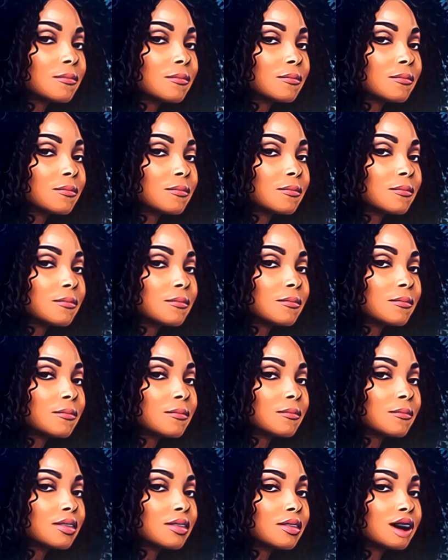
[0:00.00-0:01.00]
Ever.
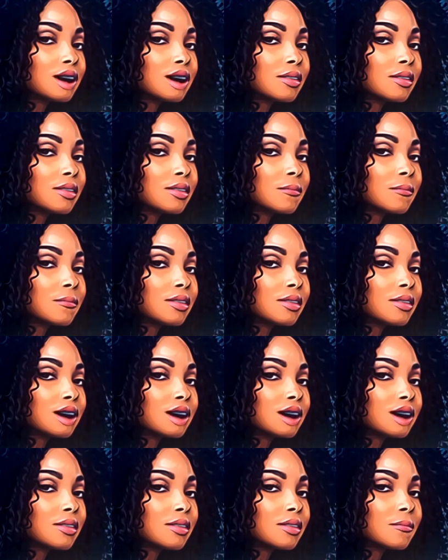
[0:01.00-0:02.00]
She wasn't
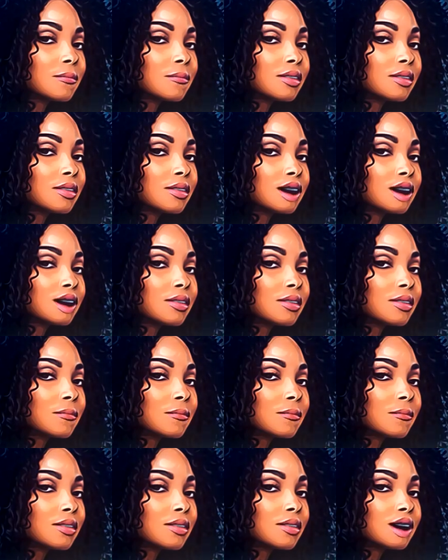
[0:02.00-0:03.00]
lying when she said,
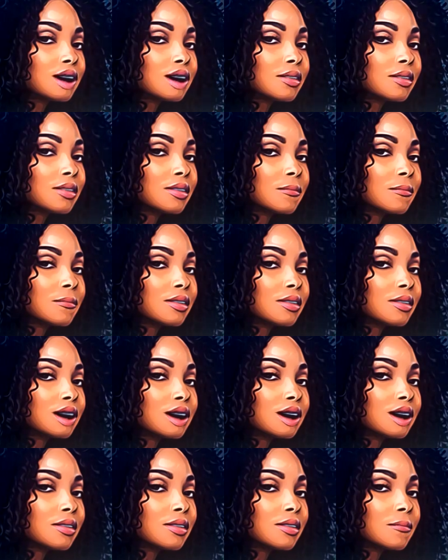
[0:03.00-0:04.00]
you know what, I'ma
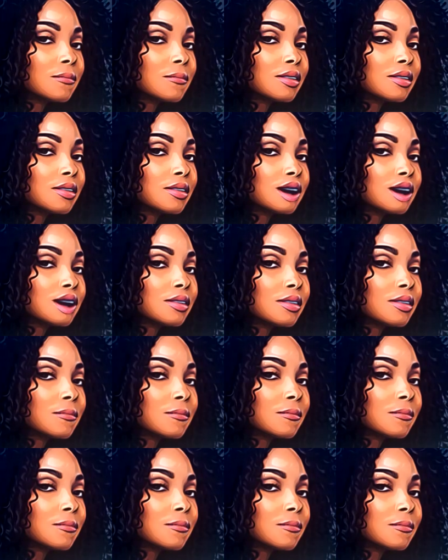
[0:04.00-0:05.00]
show up for the
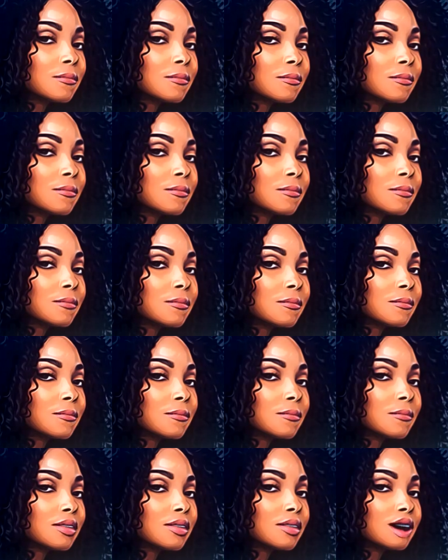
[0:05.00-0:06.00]
next
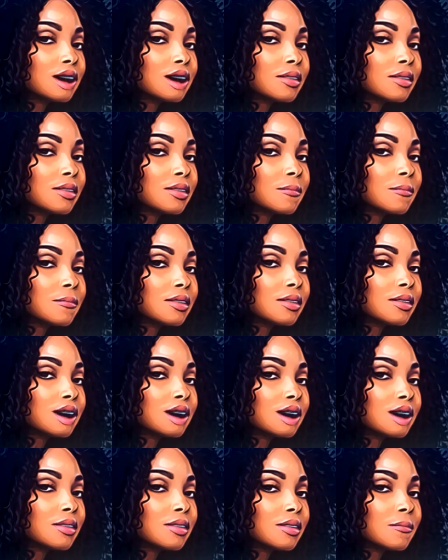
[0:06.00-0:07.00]
four weeks and you're
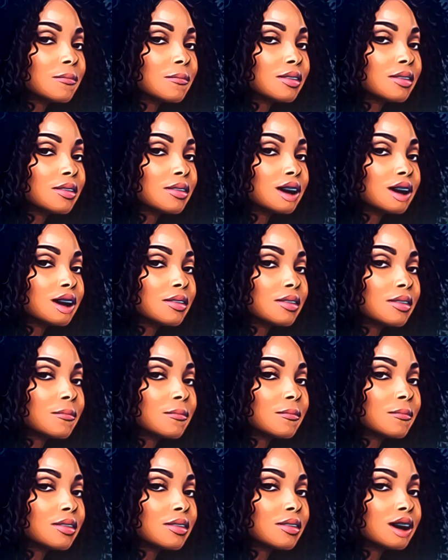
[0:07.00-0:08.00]
going to see me and
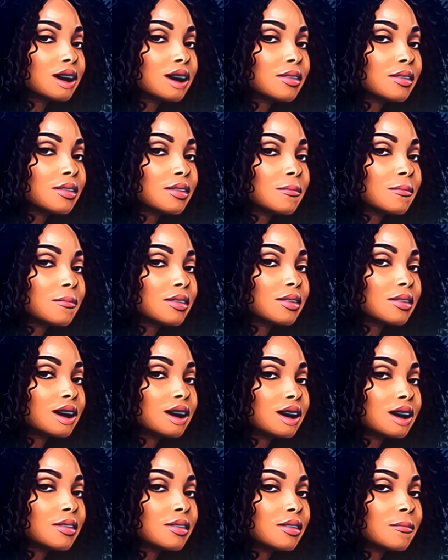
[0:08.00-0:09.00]
you're going to know how
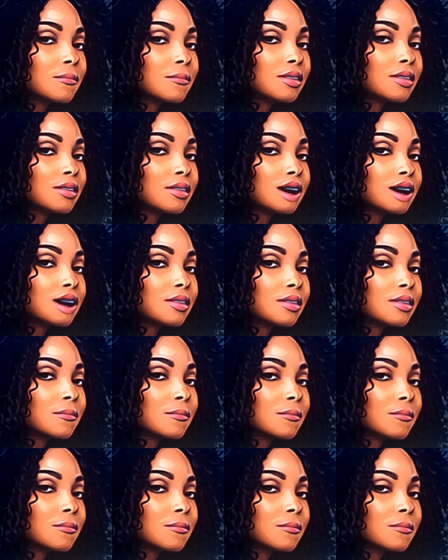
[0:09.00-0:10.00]
you hurt me.
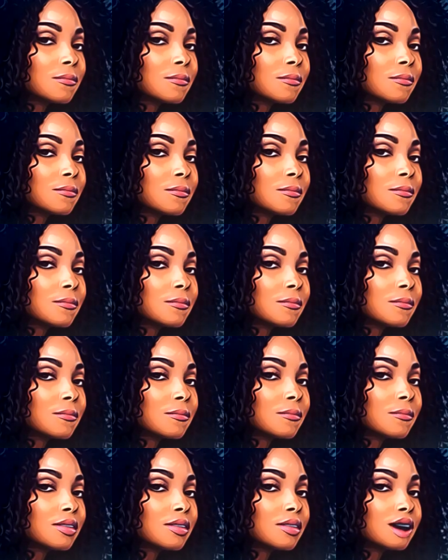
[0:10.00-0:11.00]
She meant that.
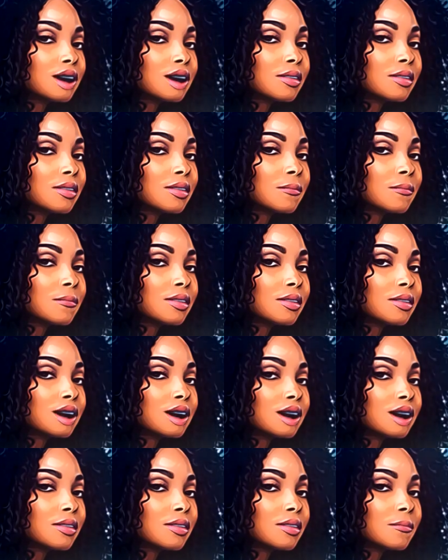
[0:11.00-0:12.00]
So
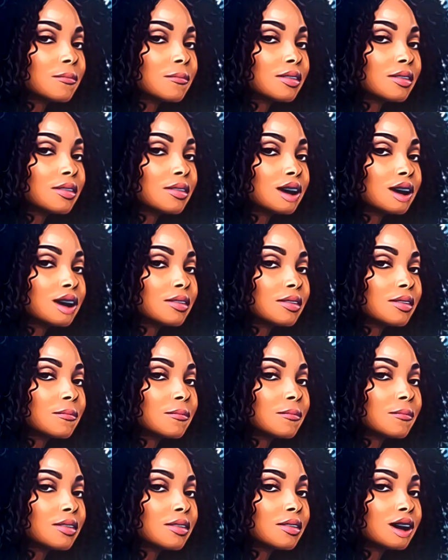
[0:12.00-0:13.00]
after he reads his
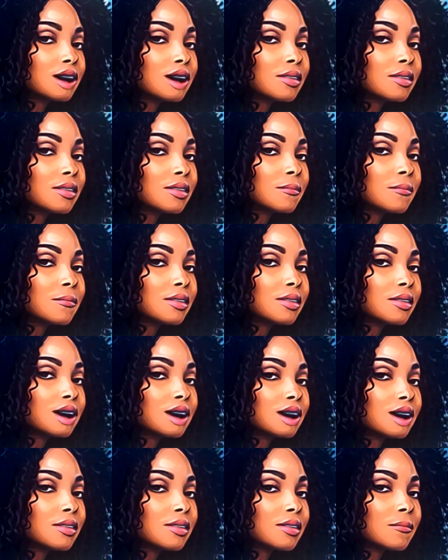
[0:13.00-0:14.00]
letter, she lets him
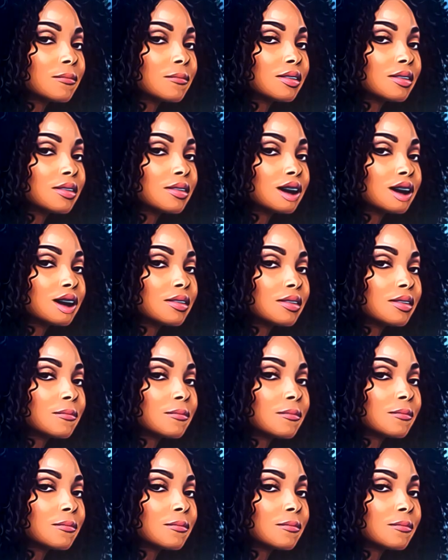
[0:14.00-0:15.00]
pour his heart
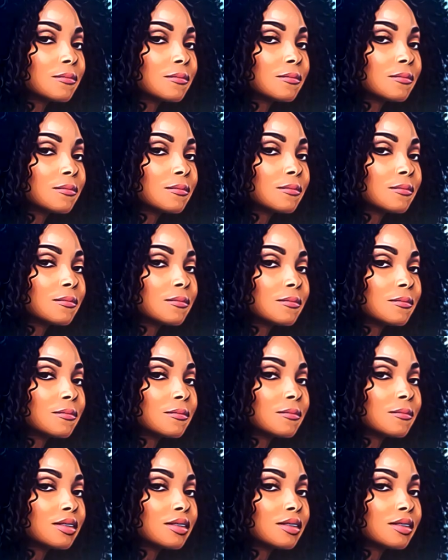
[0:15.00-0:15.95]
out, right, y'all?